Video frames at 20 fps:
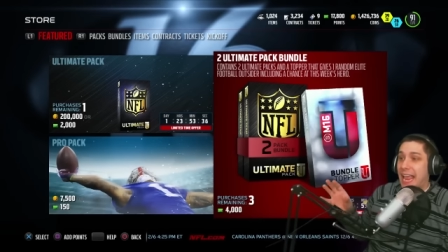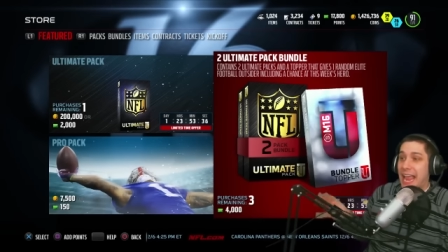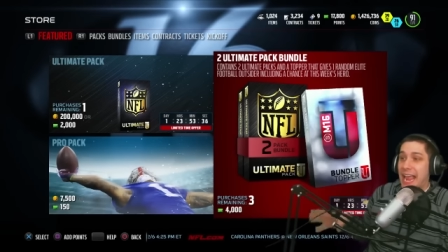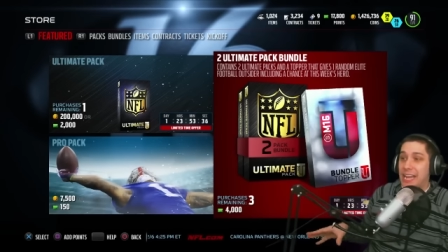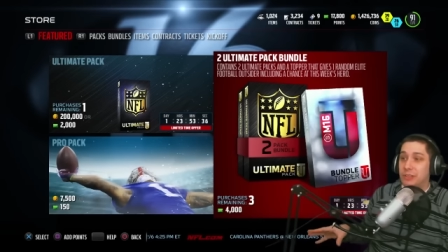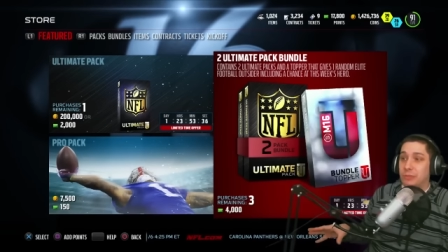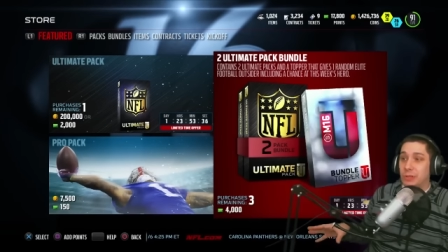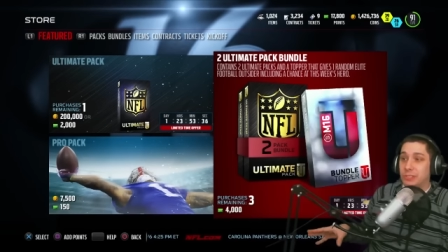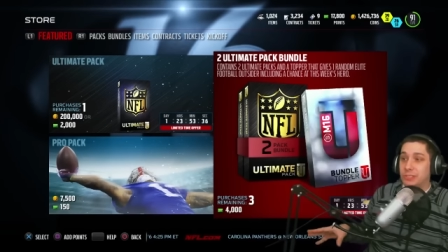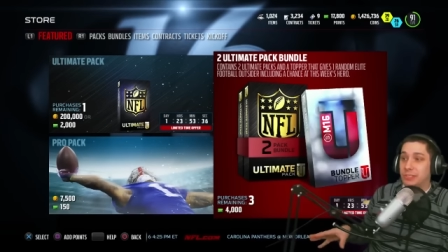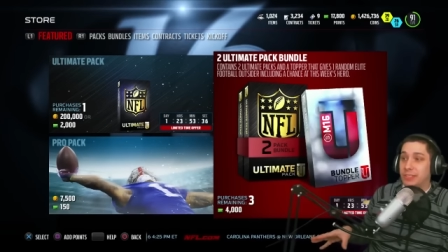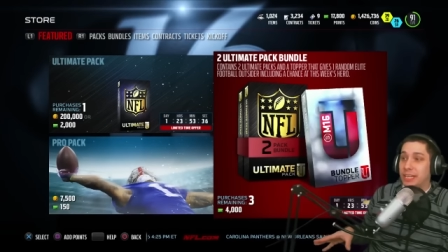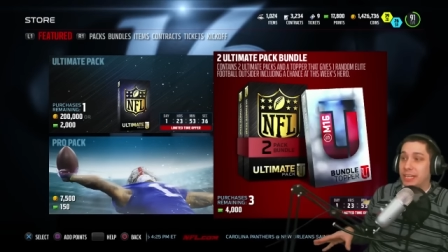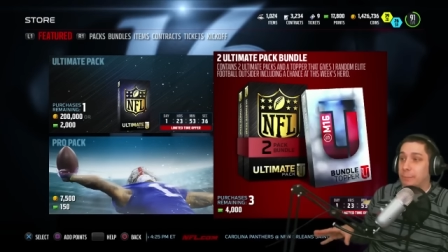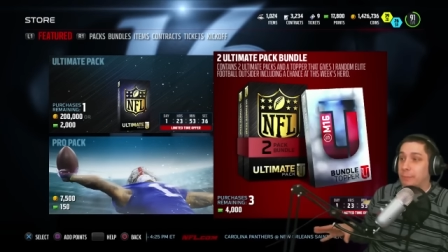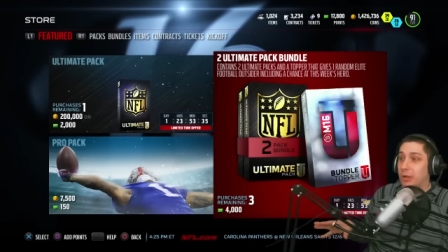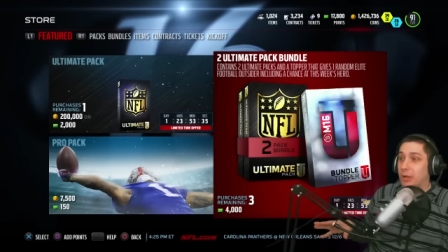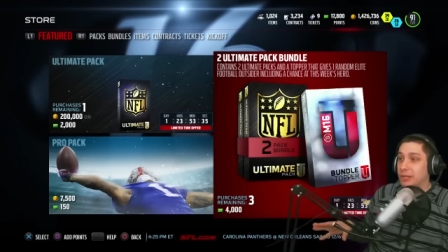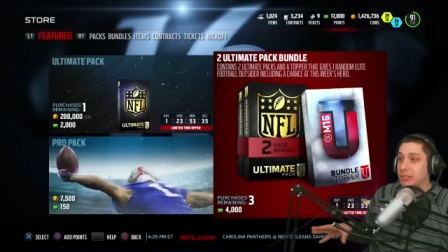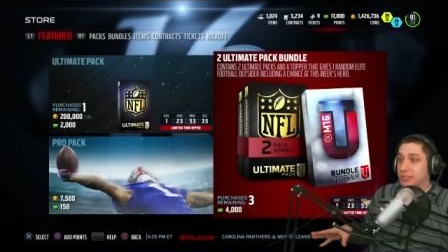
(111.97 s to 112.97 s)
and you also
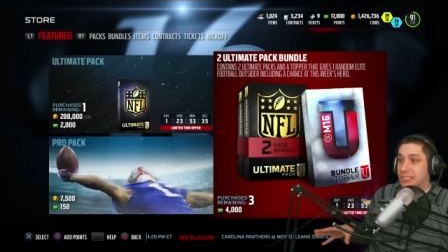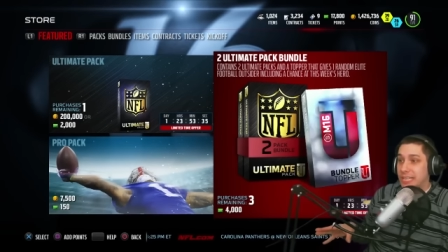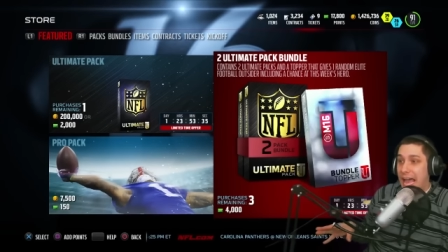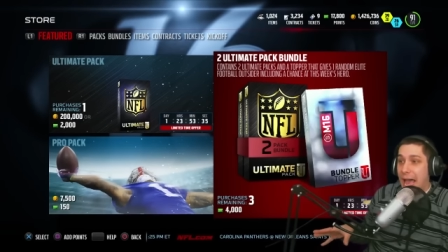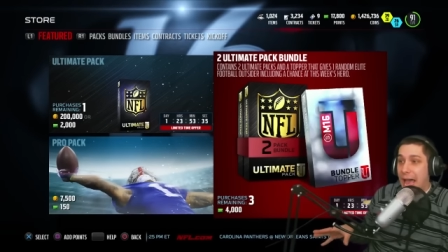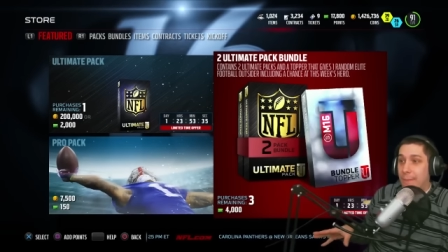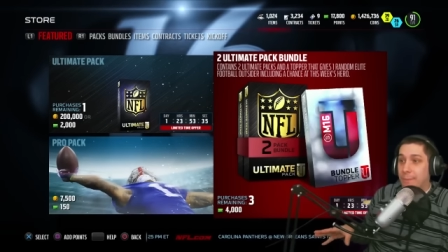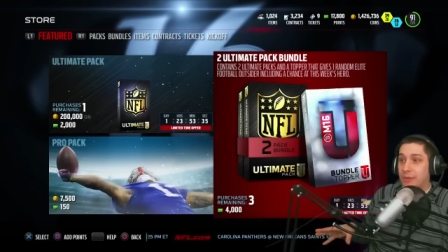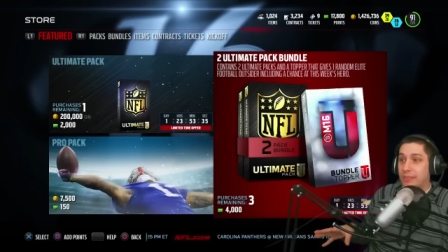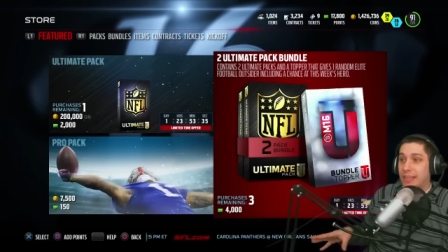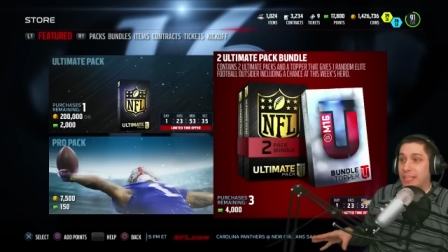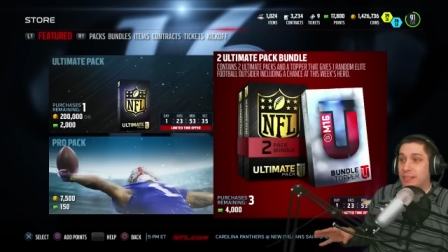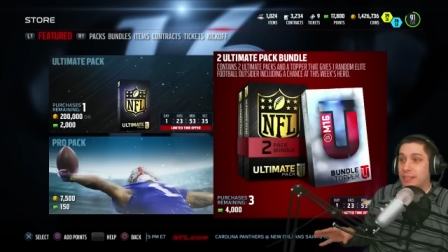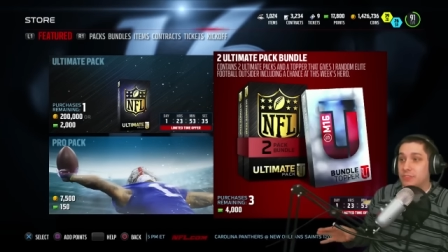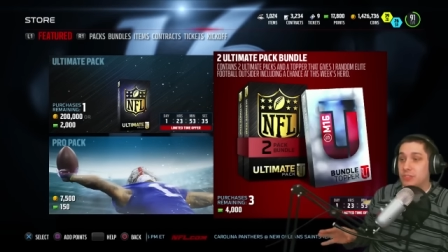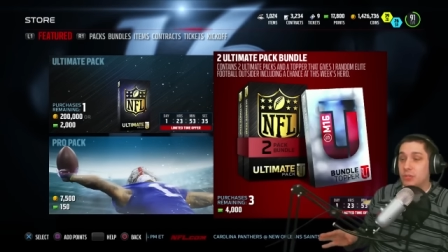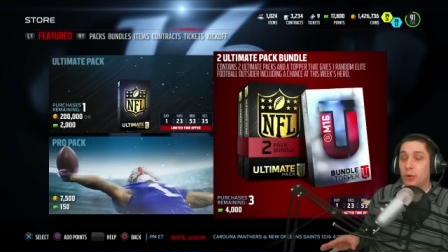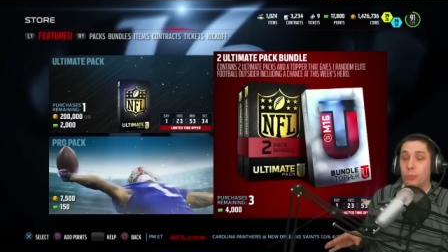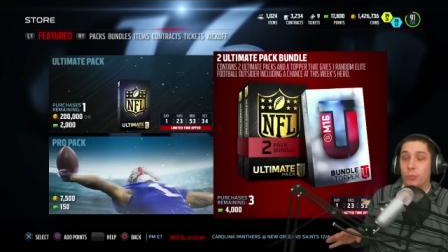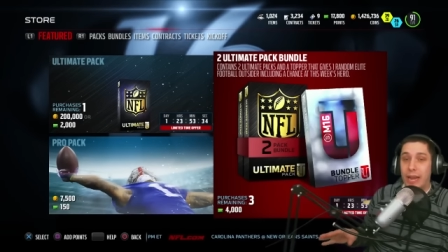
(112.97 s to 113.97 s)
get a bundle topper that
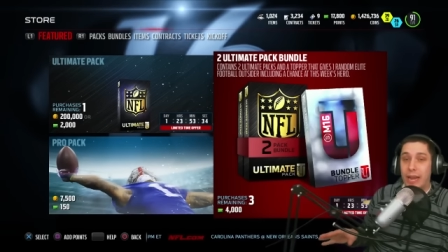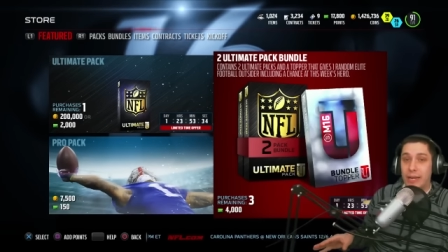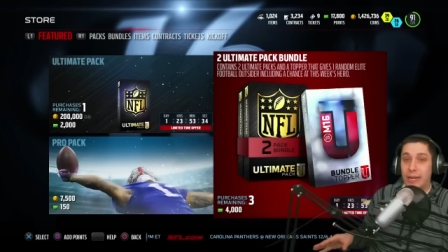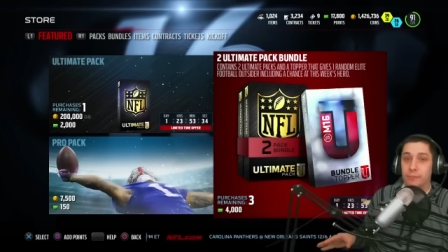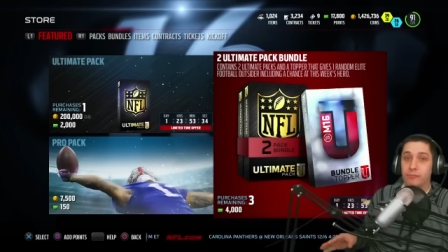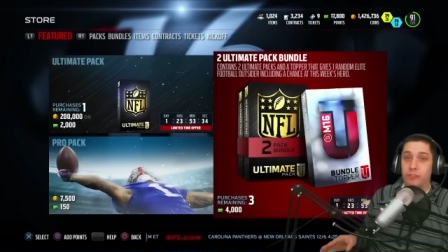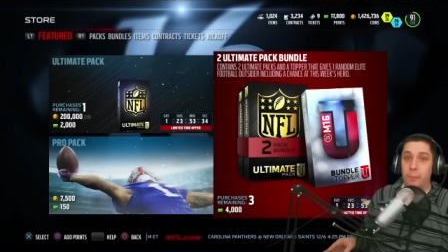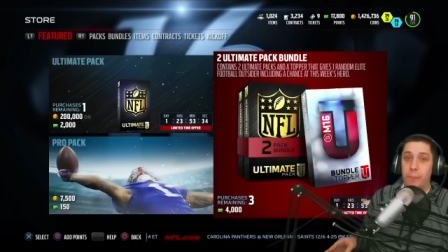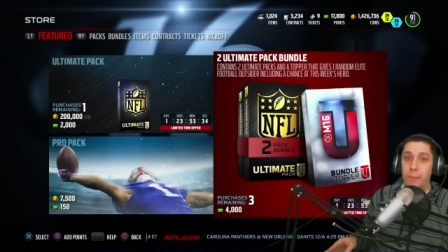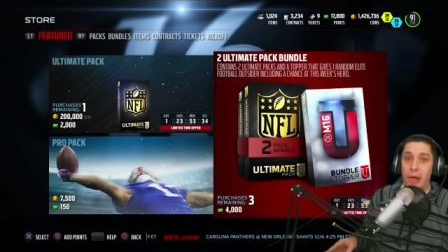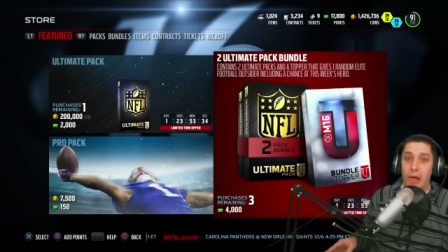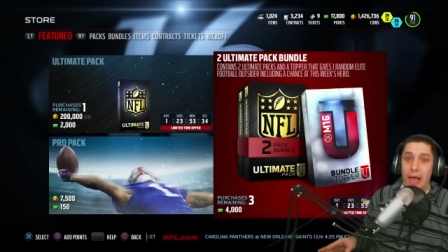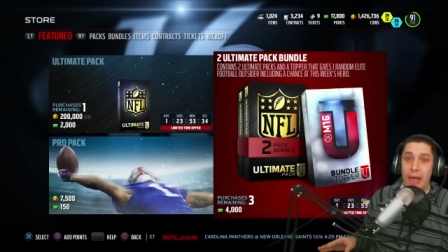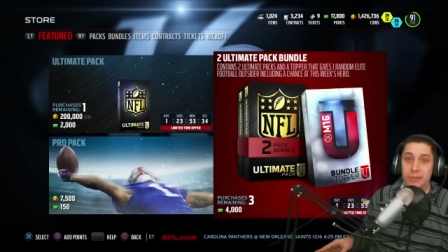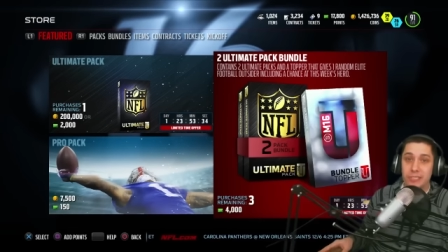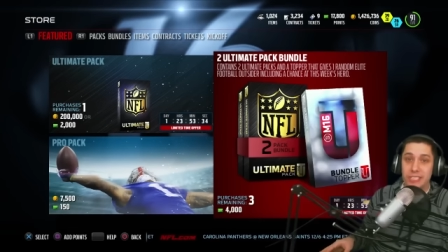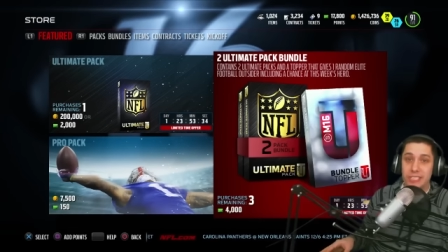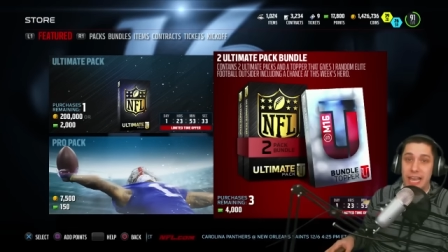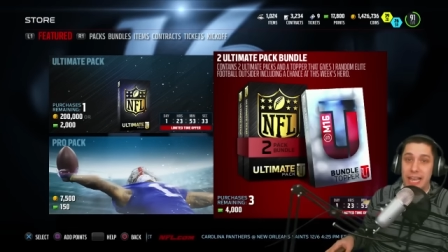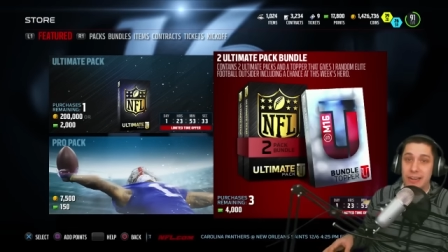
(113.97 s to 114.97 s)
gives you a random football
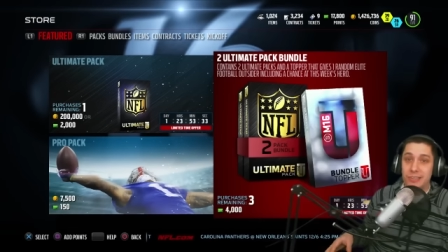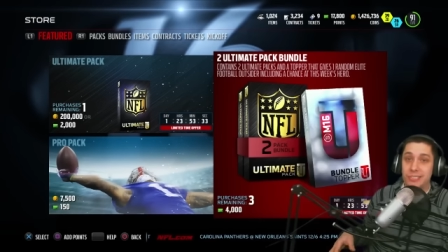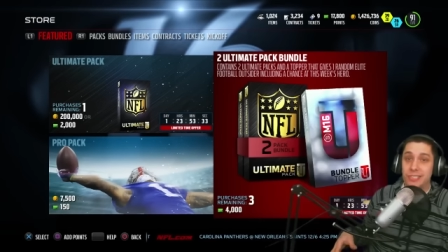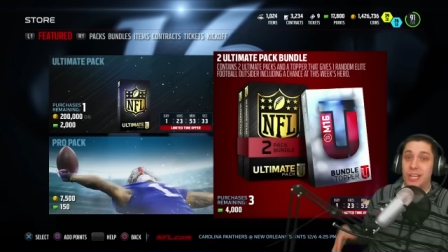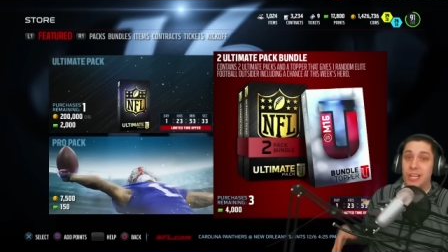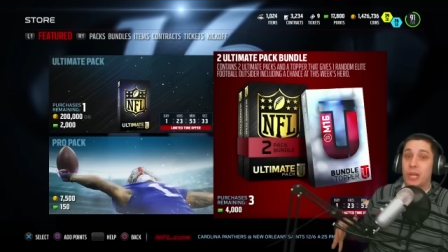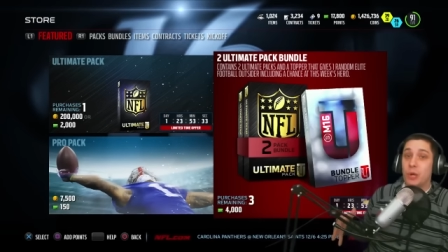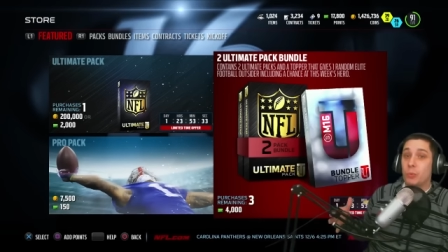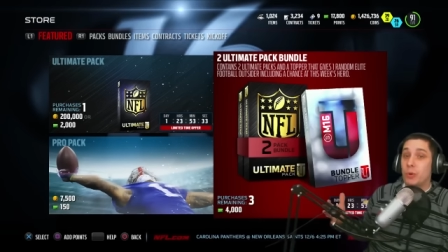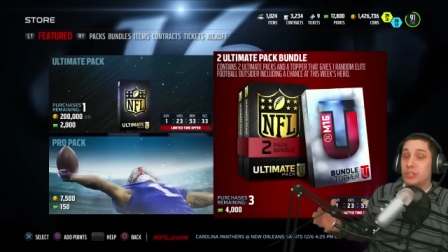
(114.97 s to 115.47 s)
outsiders,